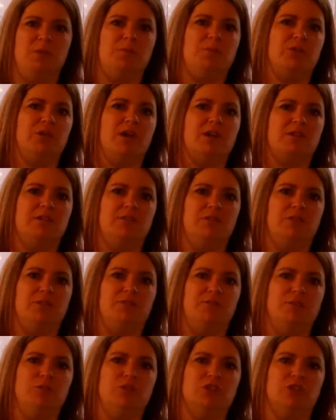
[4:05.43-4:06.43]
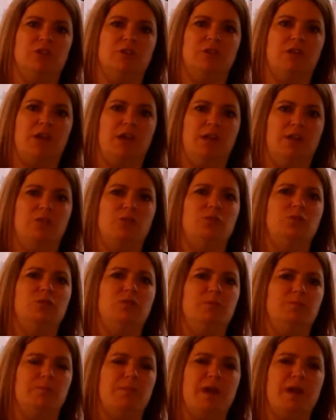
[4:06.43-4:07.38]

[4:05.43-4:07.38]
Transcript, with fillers: be productive in the future and who